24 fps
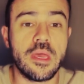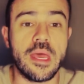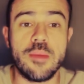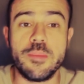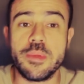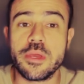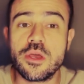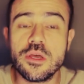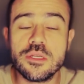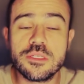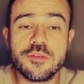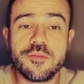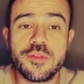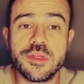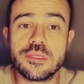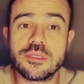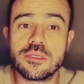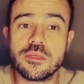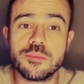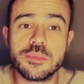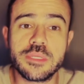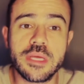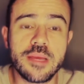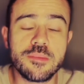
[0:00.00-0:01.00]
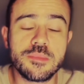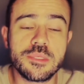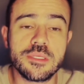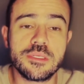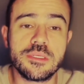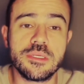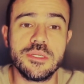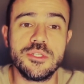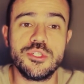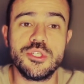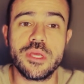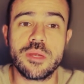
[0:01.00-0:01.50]
And because of this, sometimes the
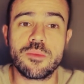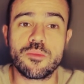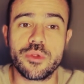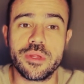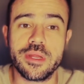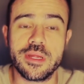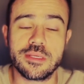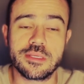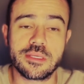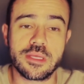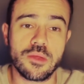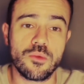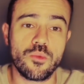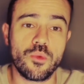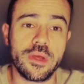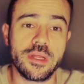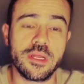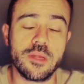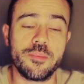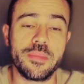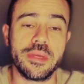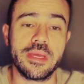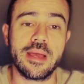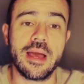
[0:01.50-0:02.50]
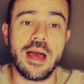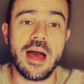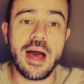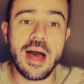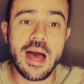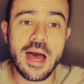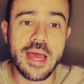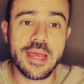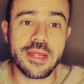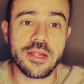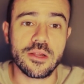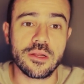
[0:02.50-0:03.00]
C G M readings can wind up being
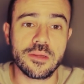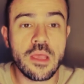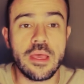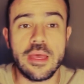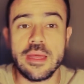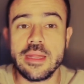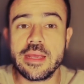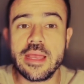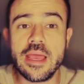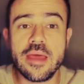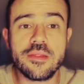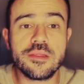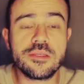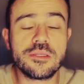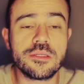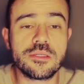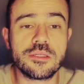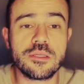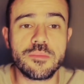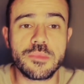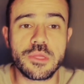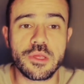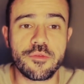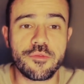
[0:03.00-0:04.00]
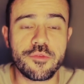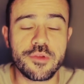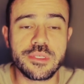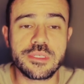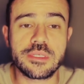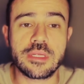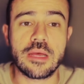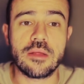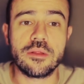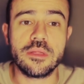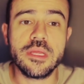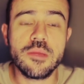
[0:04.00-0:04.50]
higher. And again, this is something
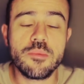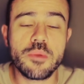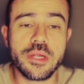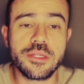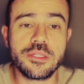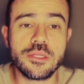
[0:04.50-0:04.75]
Freestyle Libre